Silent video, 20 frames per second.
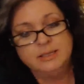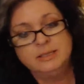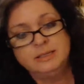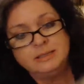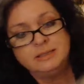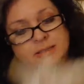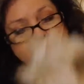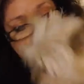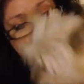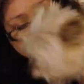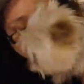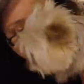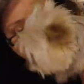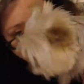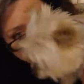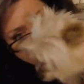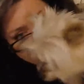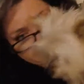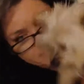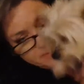Say
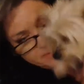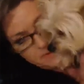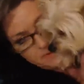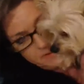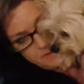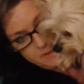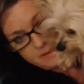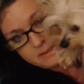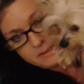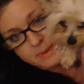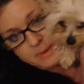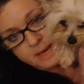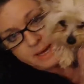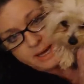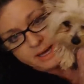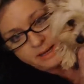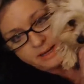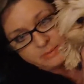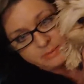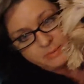hi. She needs a
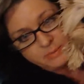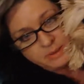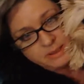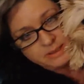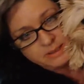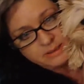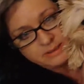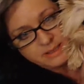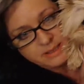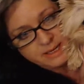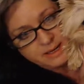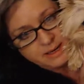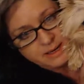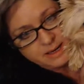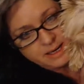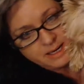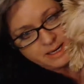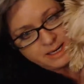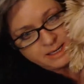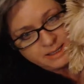bath, but say
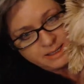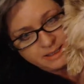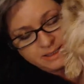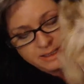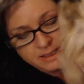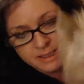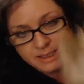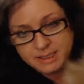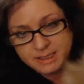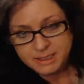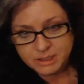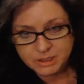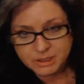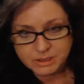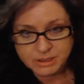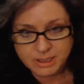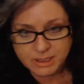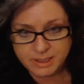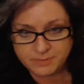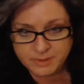hi. She's
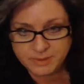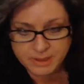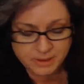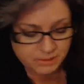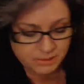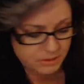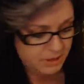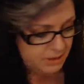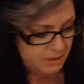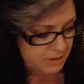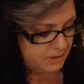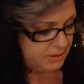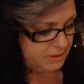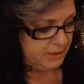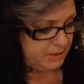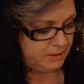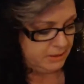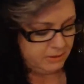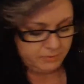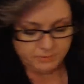gonna have to get her teeth
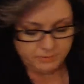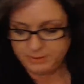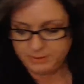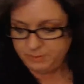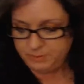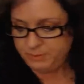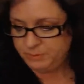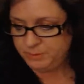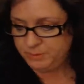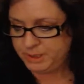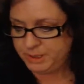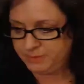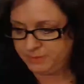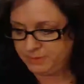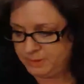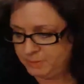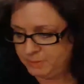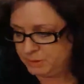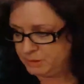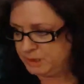cleaned. Hopefully, we won't have
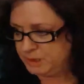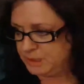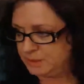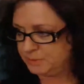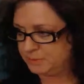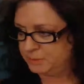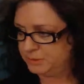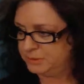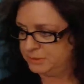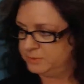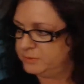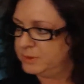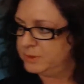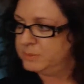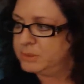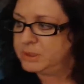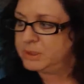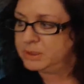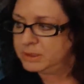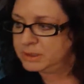any more teeth pulled from
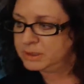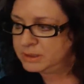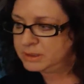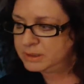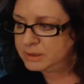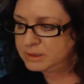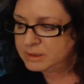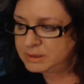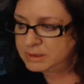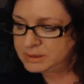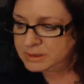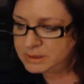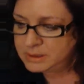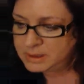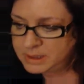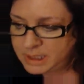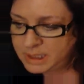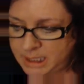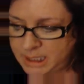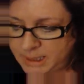her.
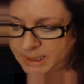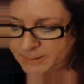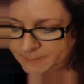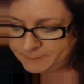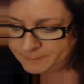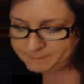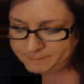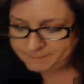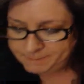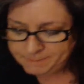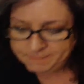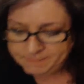Um.